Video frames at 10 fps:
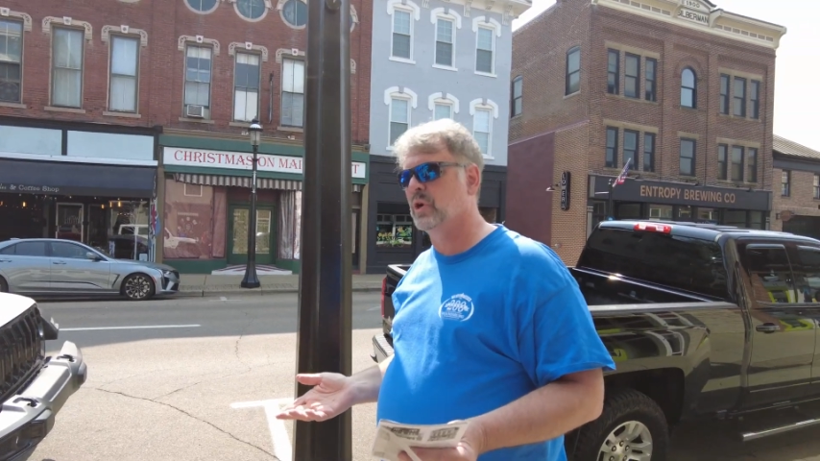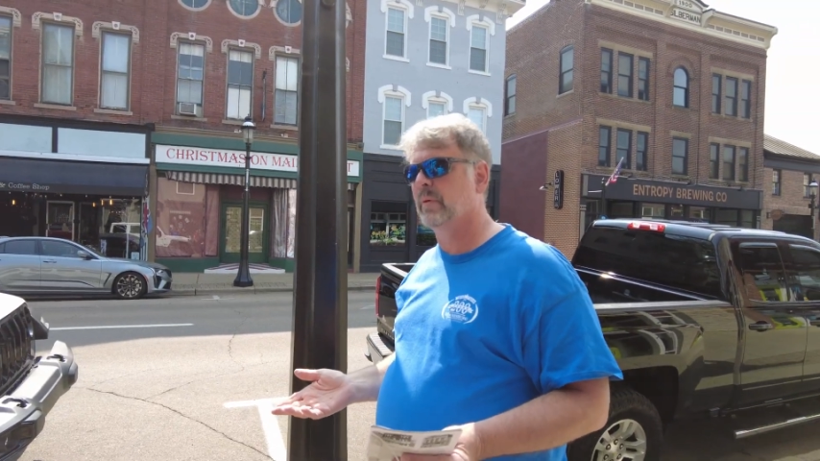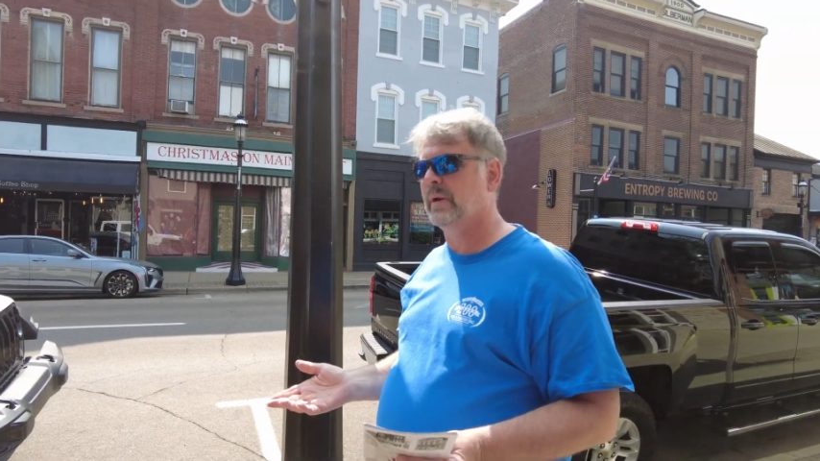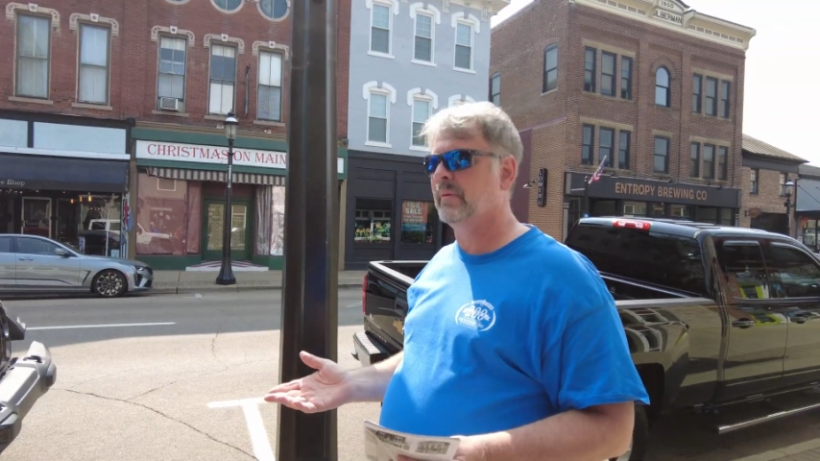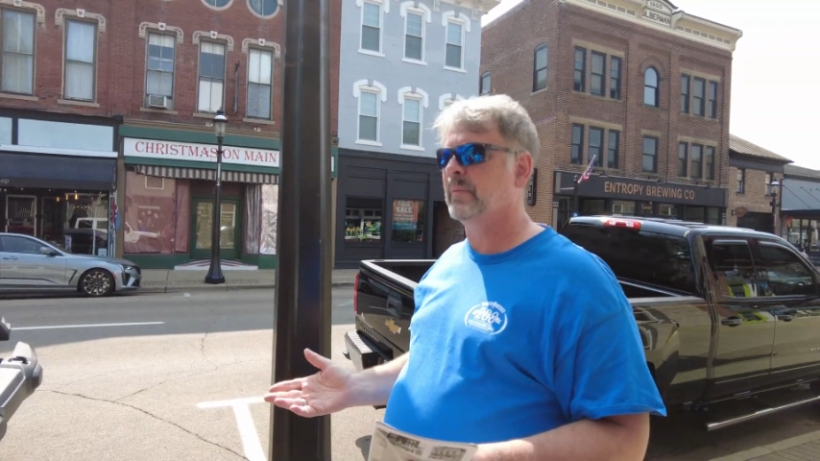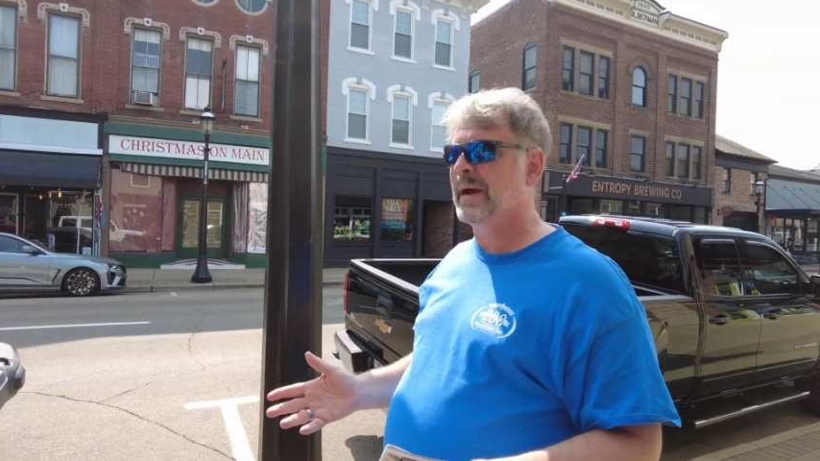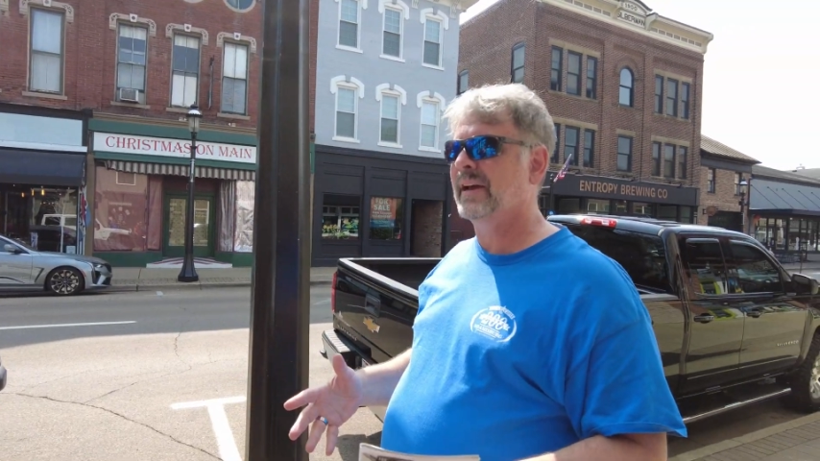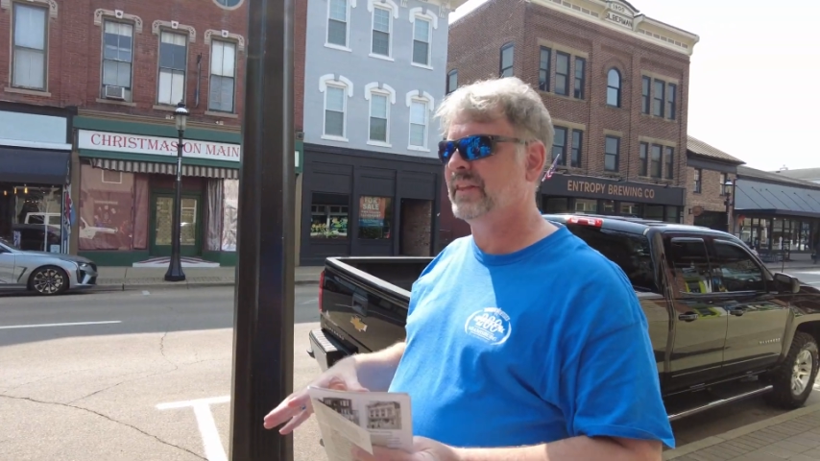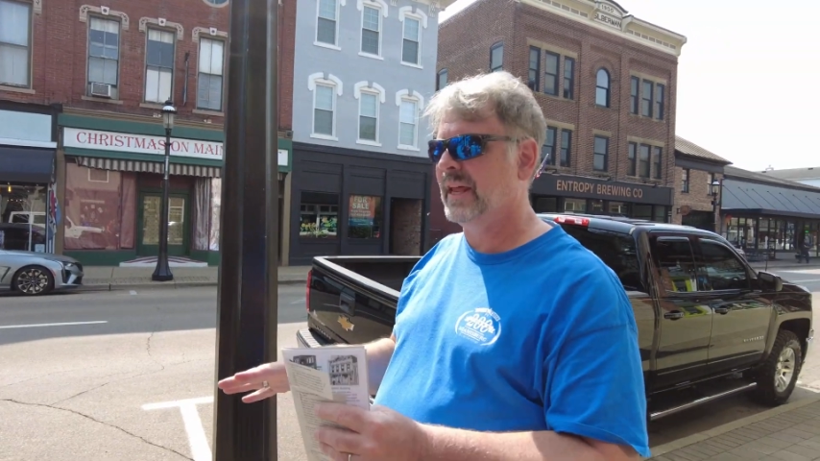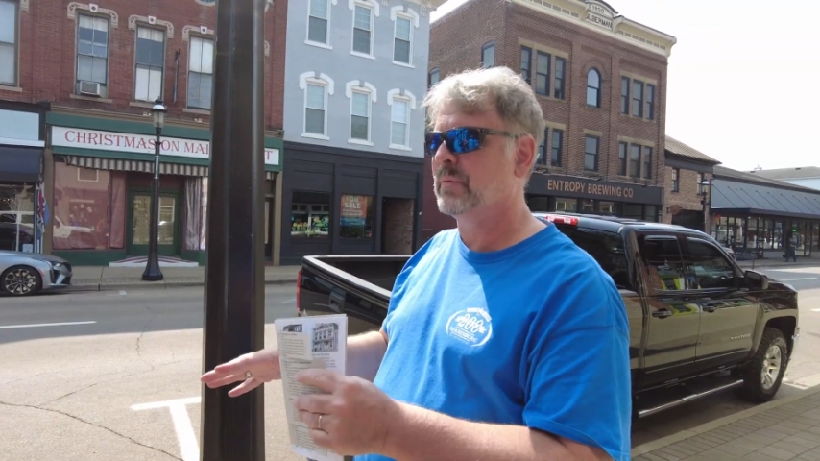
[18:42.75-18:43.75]
Germany, but
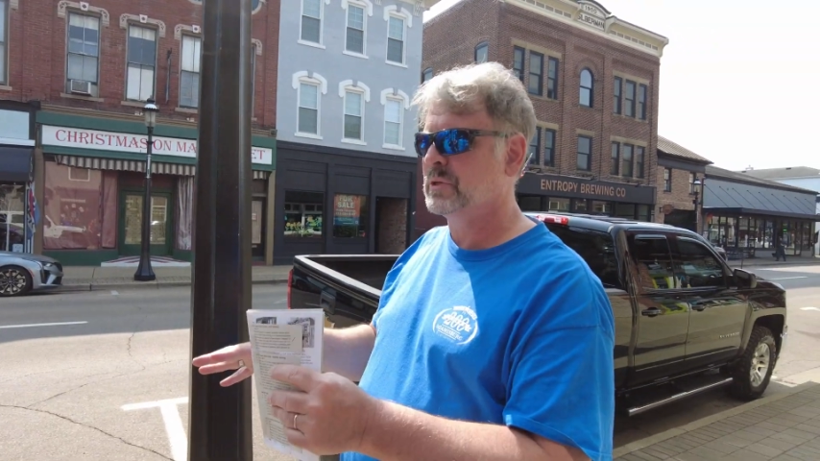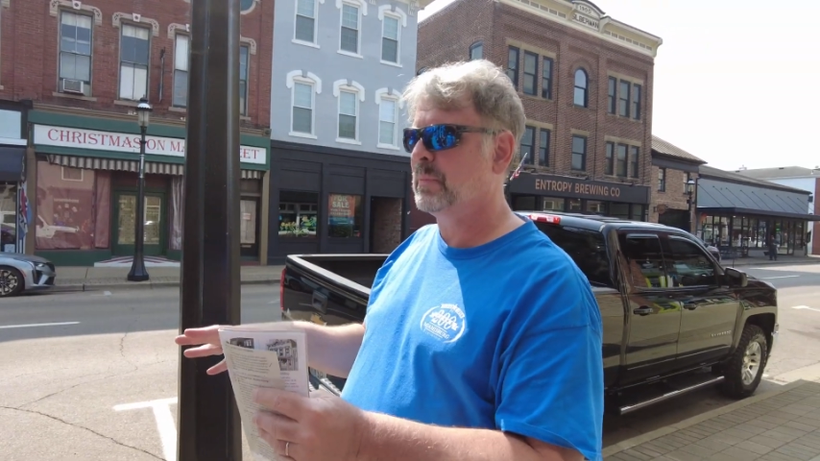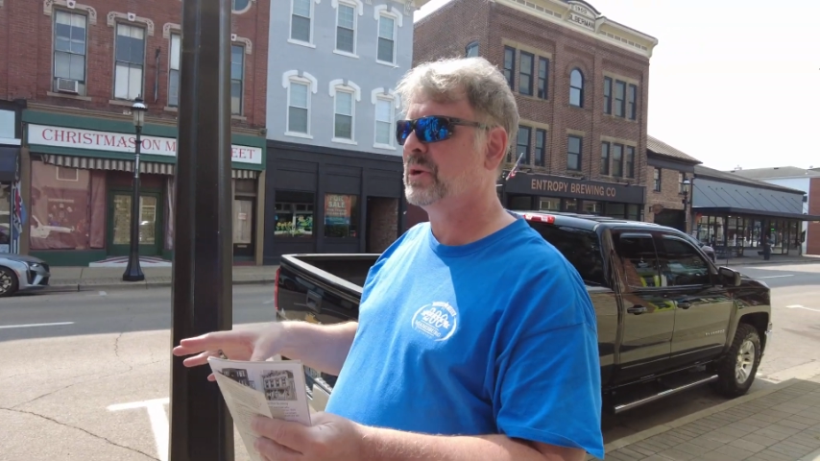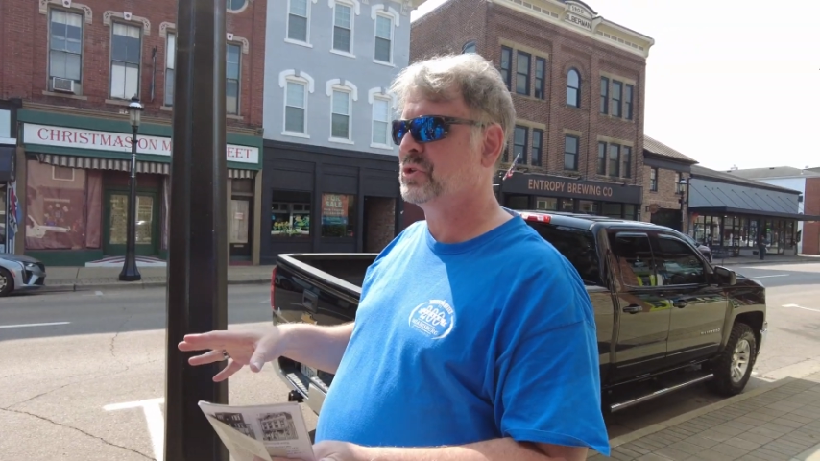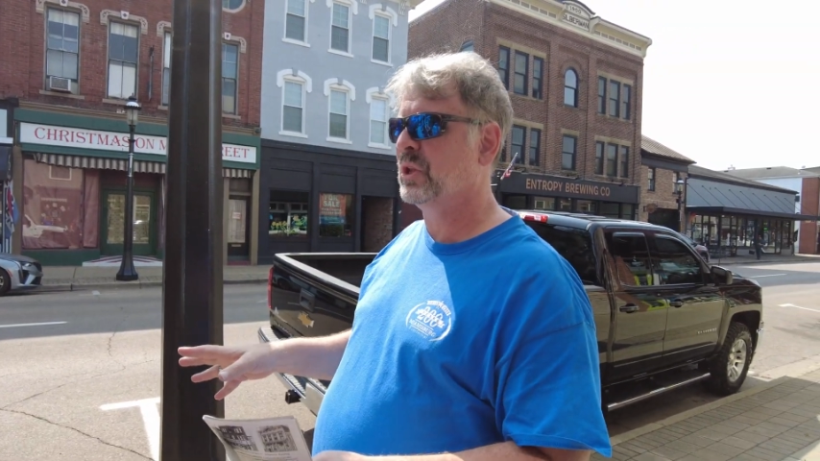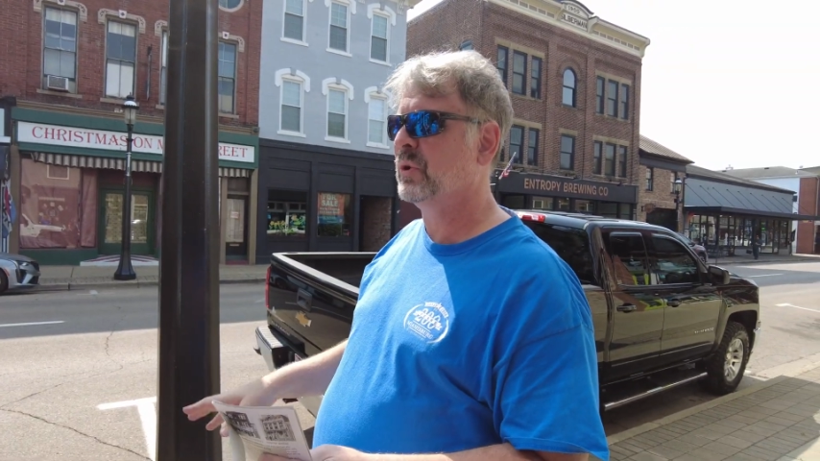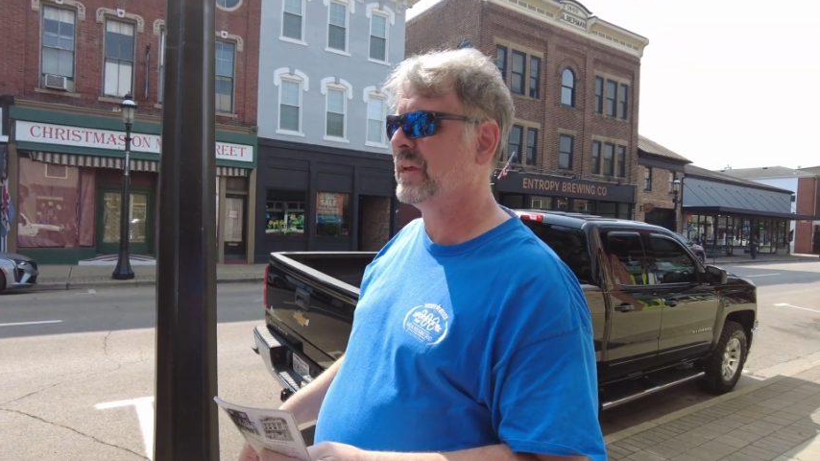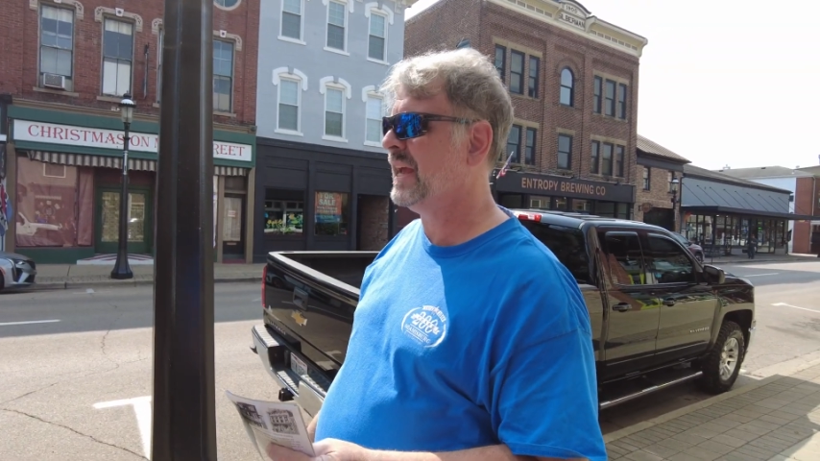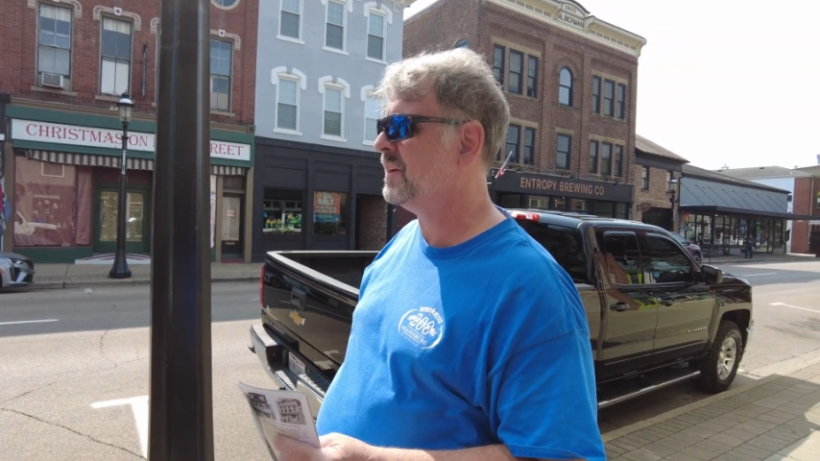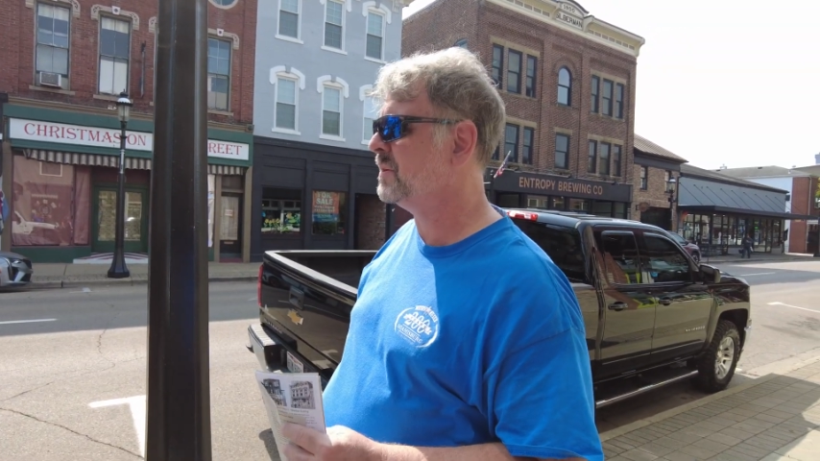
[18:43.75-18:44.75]
back then it was a bunch of little
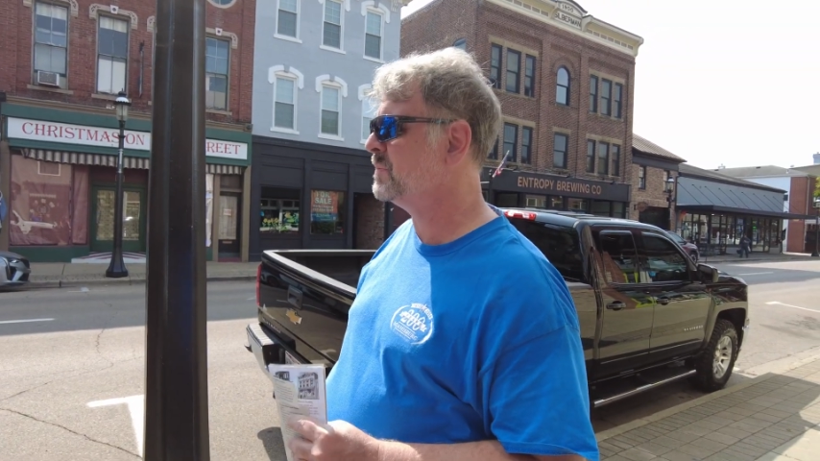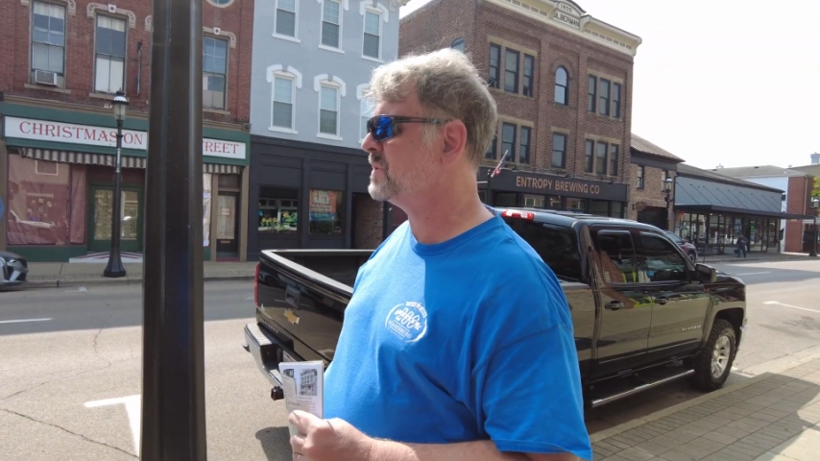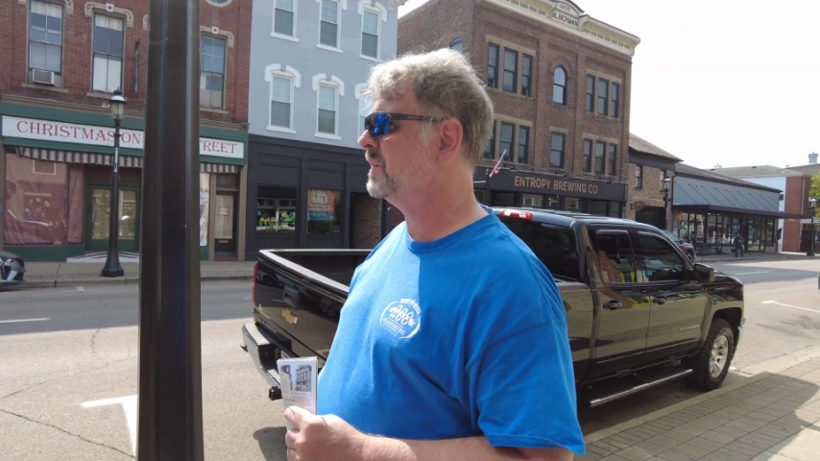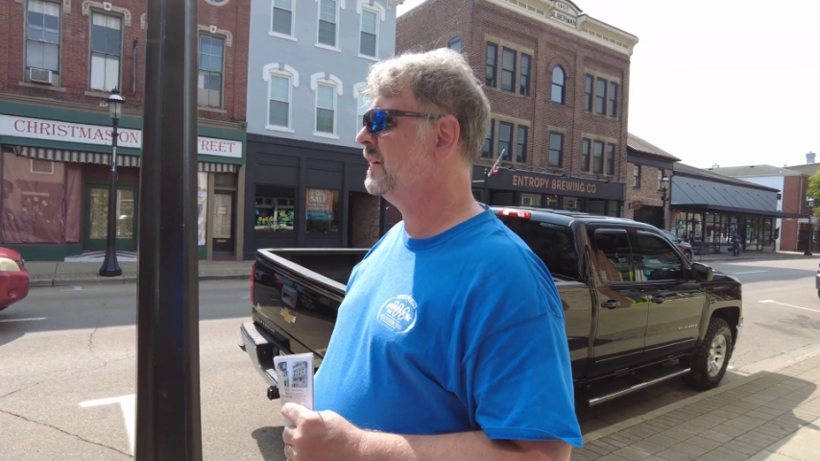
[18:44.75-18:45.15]
kingdoms.